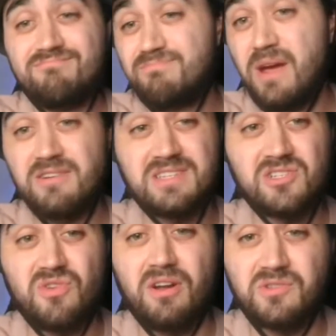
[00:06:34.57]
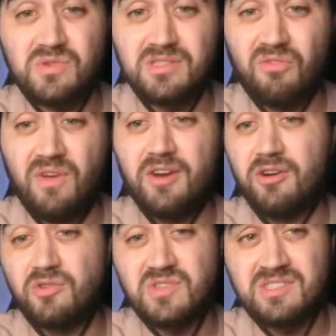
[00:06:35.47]
Paris is straight onto his defender,
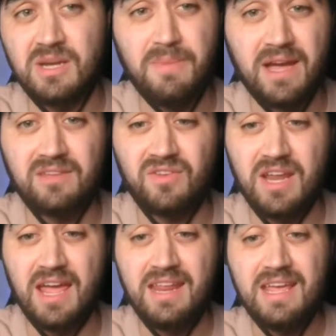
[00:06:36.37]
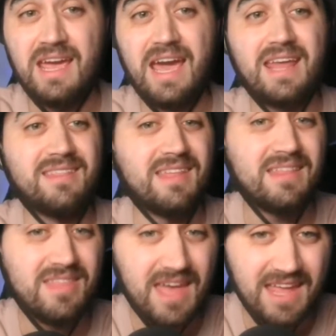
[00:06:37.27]
goes into the back of the net, and
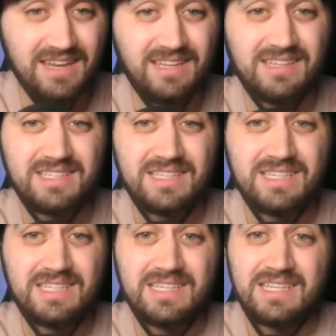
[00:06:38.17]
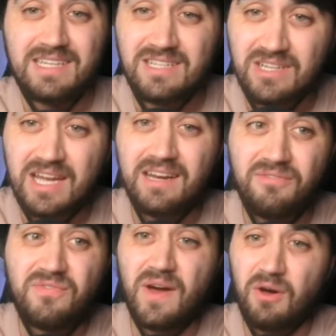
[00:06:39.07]
then you kind of
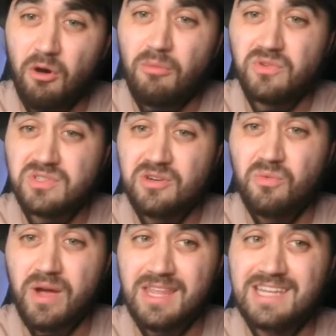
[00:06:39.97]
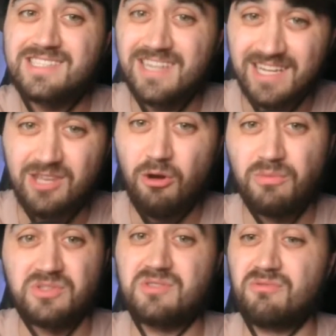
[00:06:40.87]
felt almost in a way that Czechia
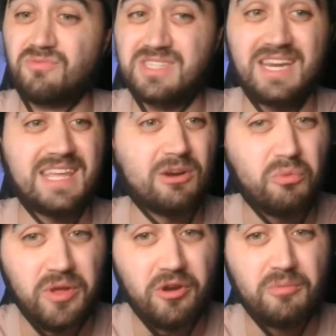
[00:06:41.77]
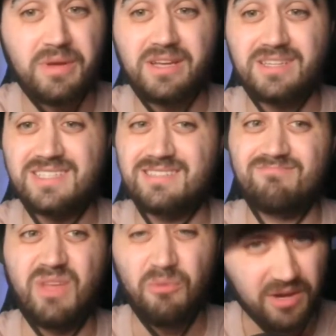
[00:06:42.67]
almost was going to get a winner because
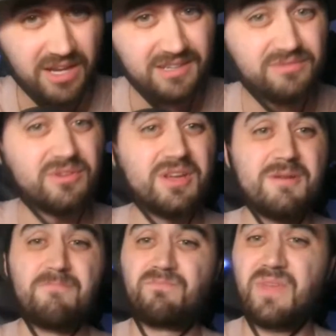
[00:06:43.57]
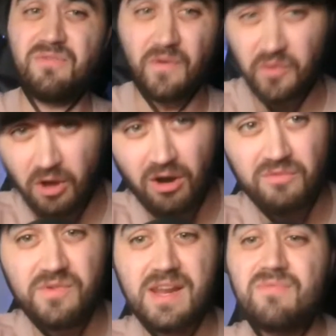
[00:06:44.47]
they felt
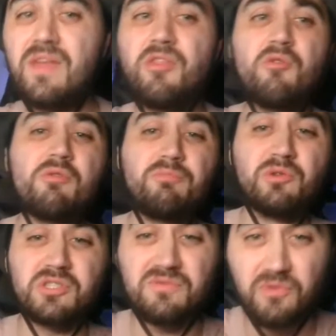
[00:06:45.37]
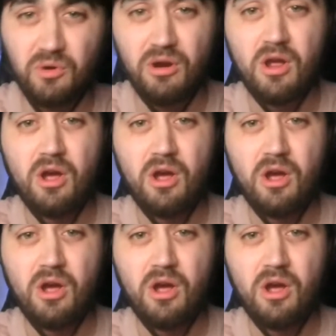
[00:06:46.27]
confident. Then they were pushing for